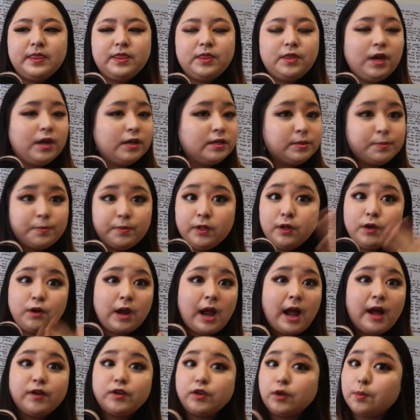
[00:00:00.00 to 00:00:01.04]
does blur
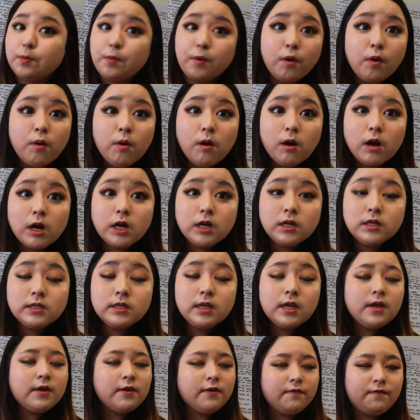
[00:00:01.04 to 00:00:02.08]
out your pores
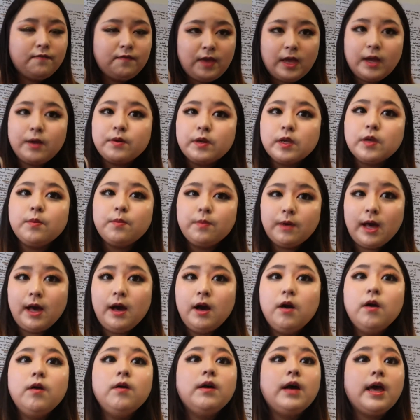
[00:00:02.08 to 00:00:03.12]
very
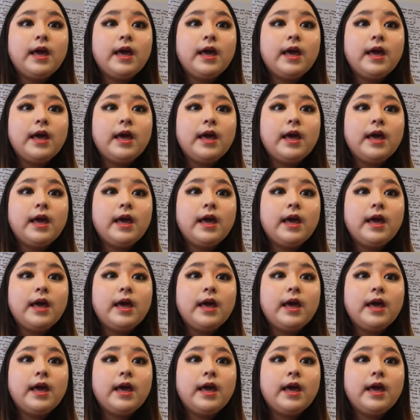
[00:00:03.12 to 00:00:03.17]
well,